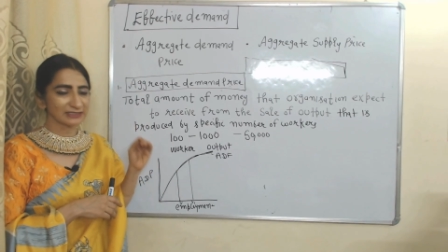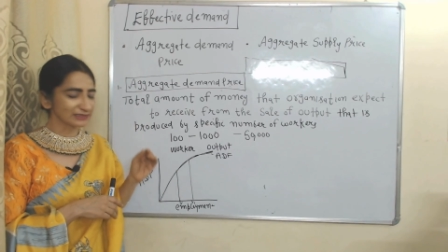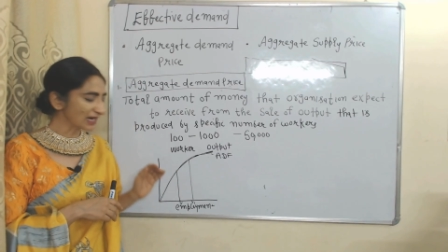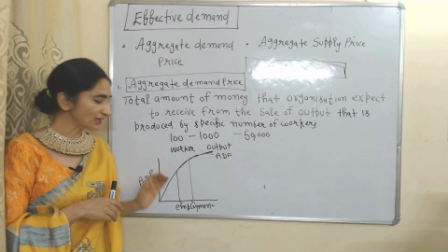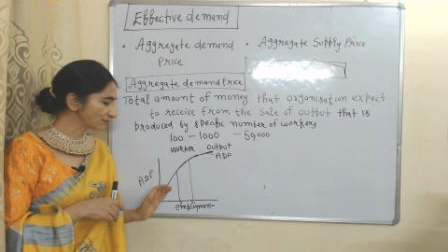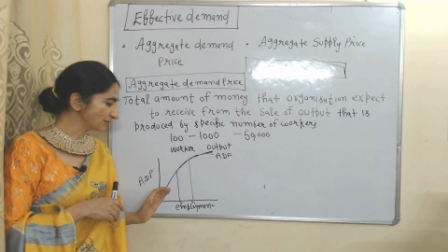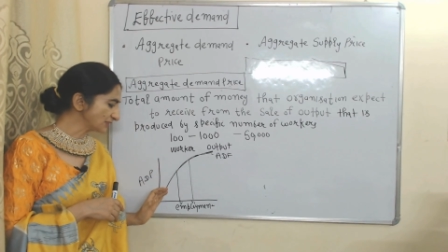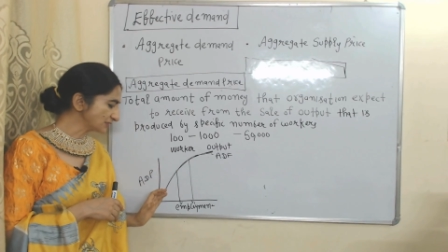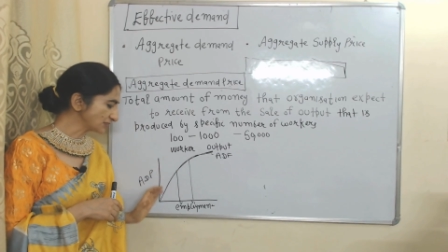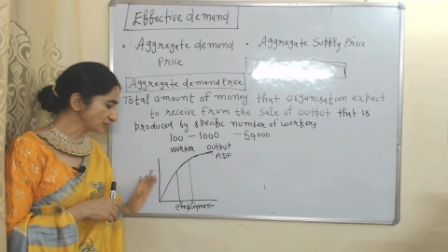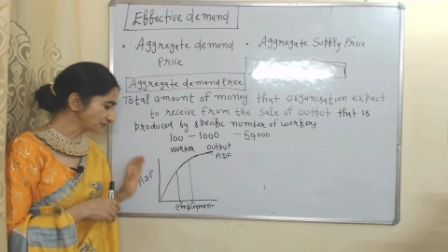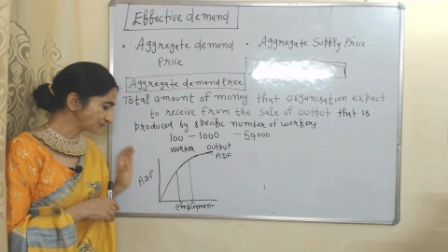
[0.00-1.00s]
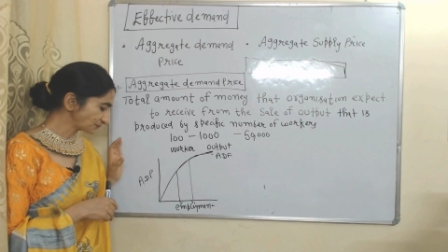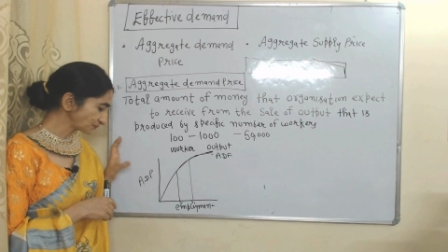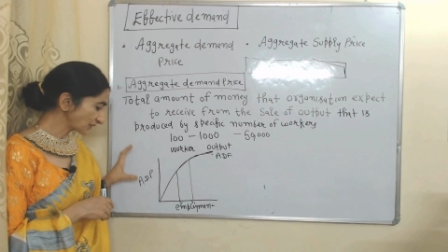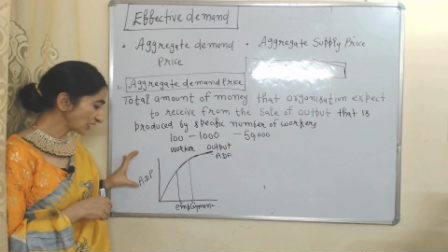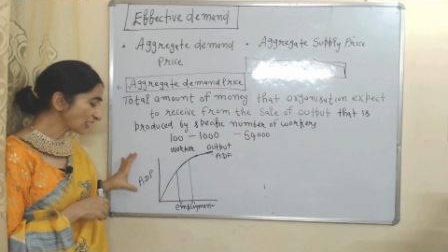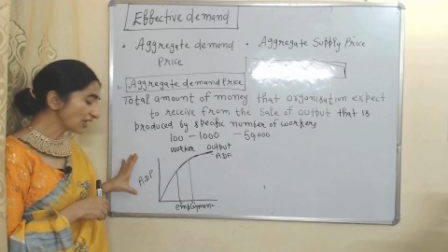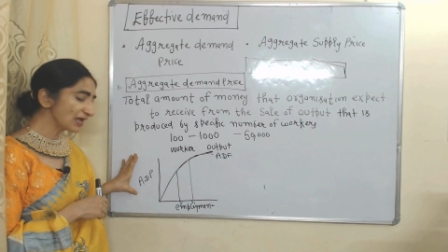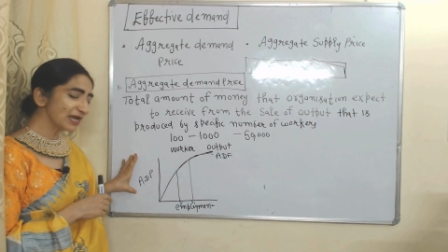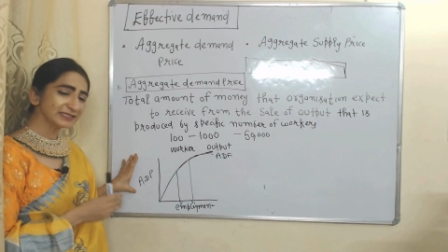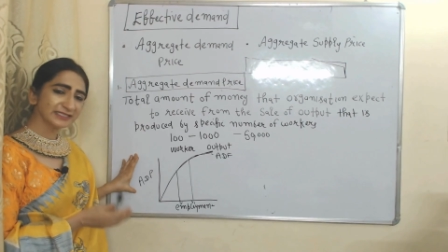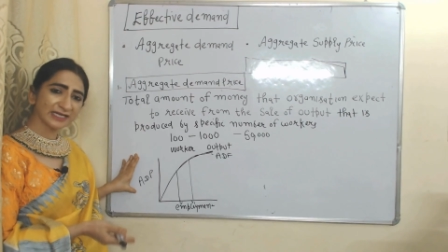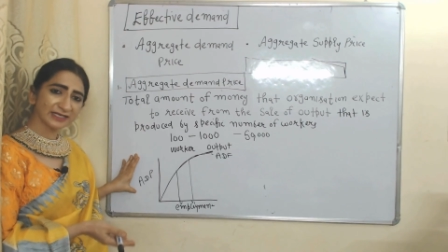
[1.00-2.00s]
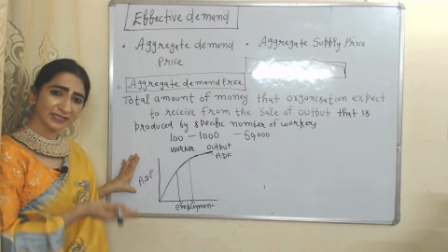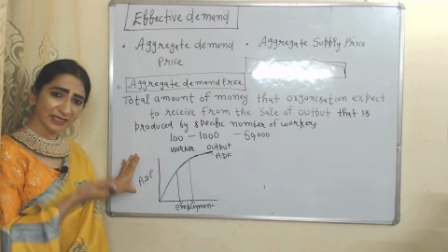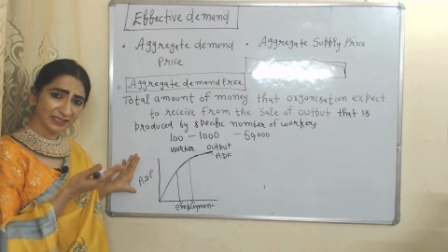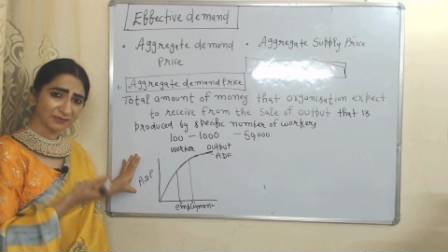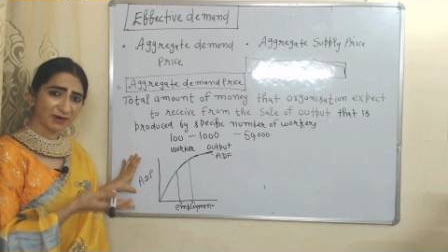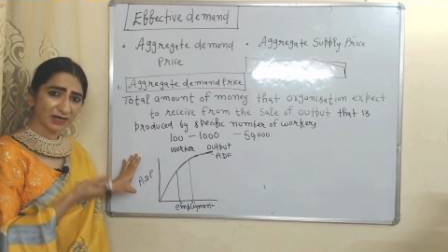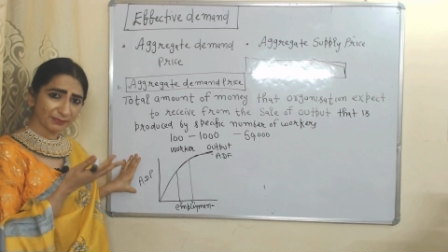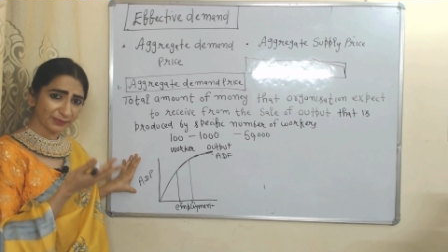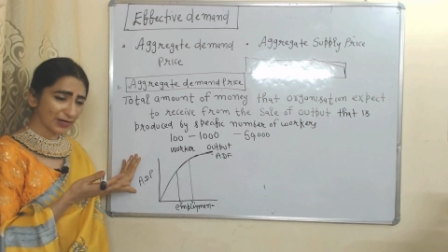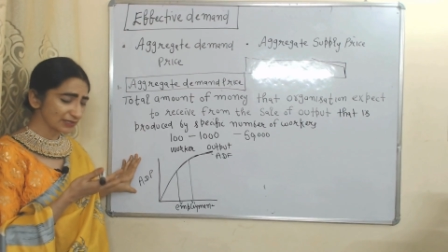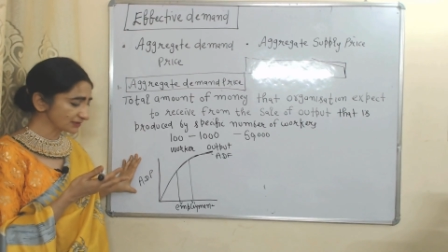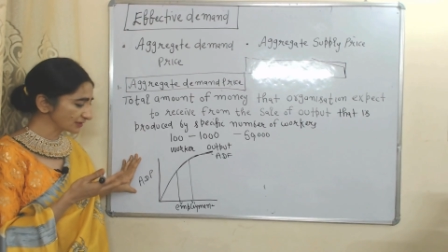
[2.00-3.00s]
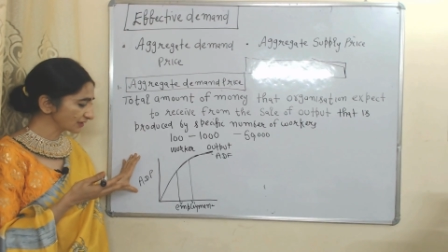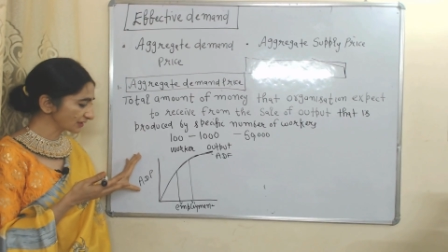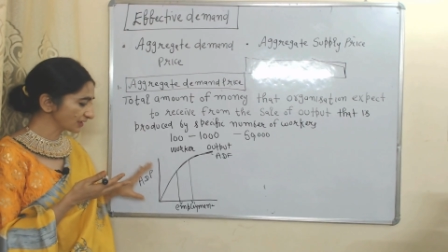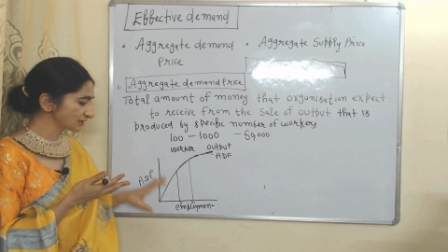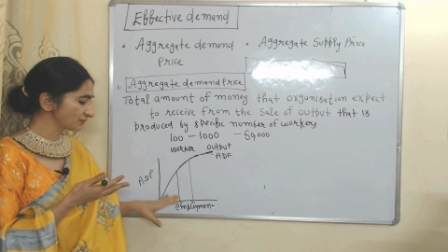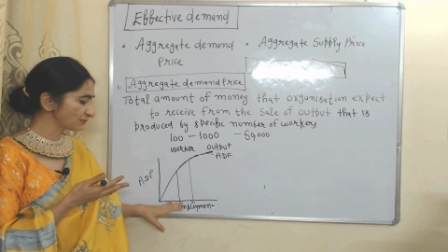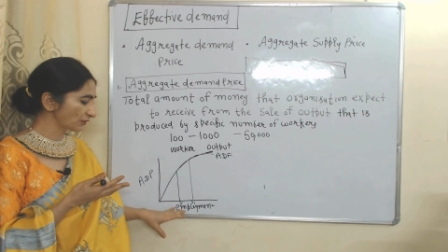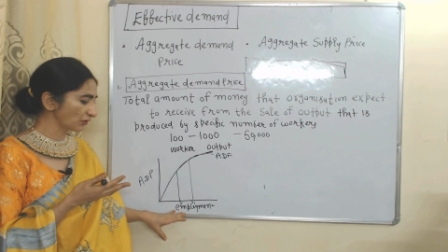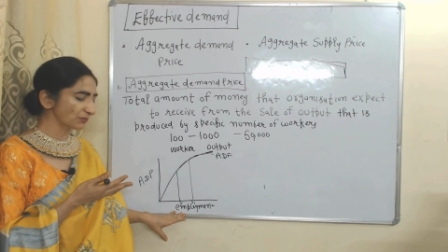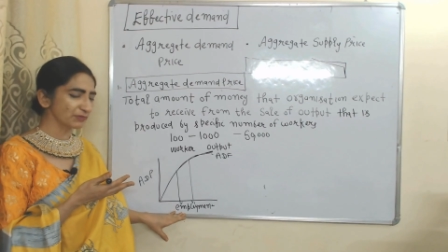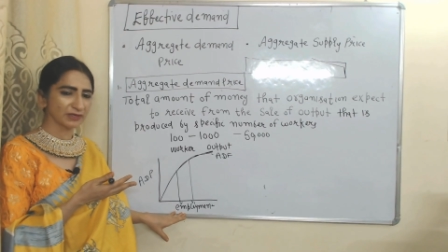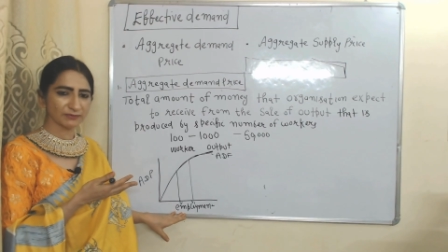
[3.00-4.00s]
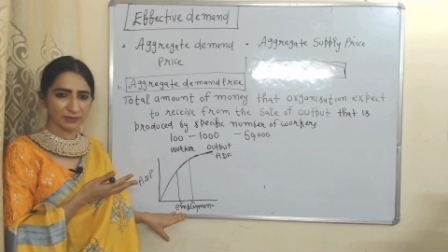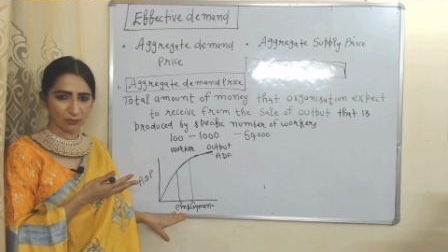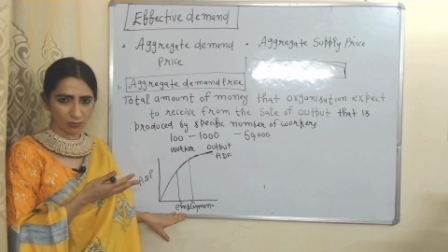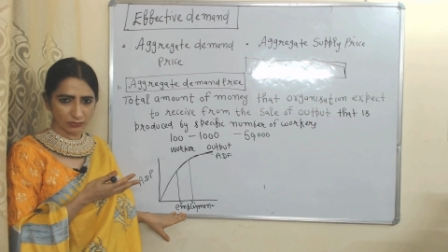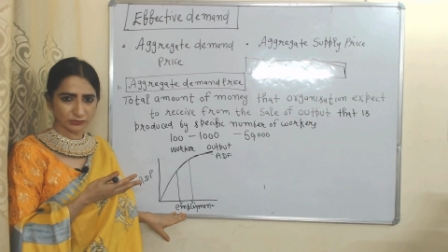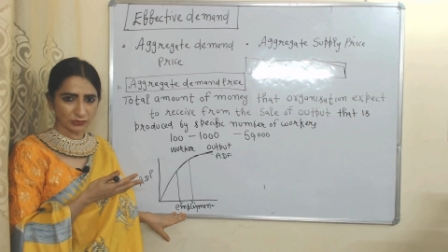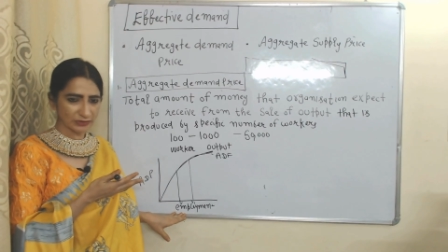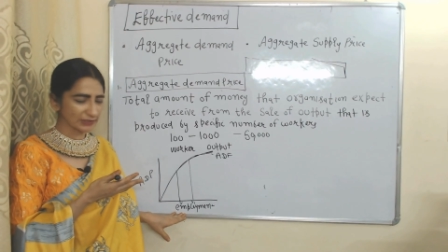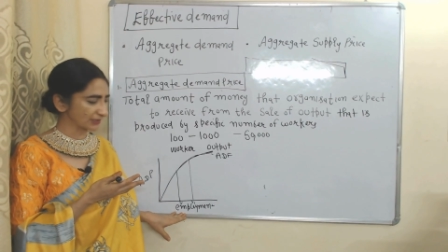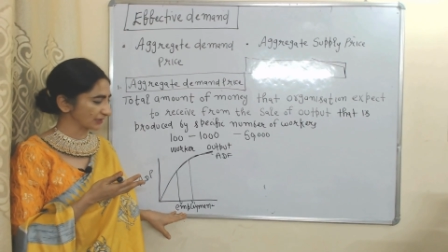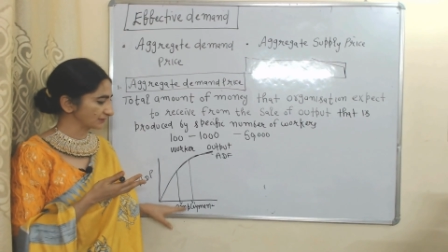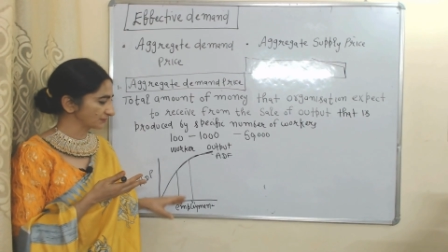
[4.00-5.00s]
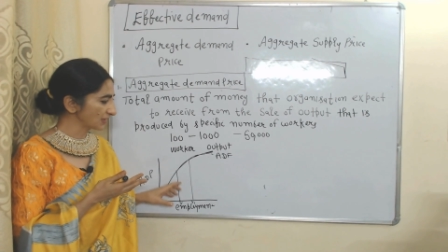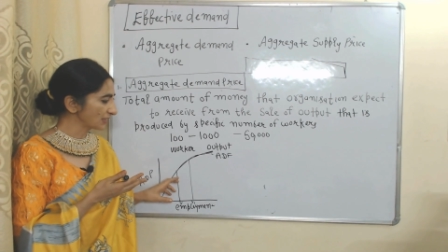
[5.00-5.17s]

That means as aggregate demand price increase, employment will also increase.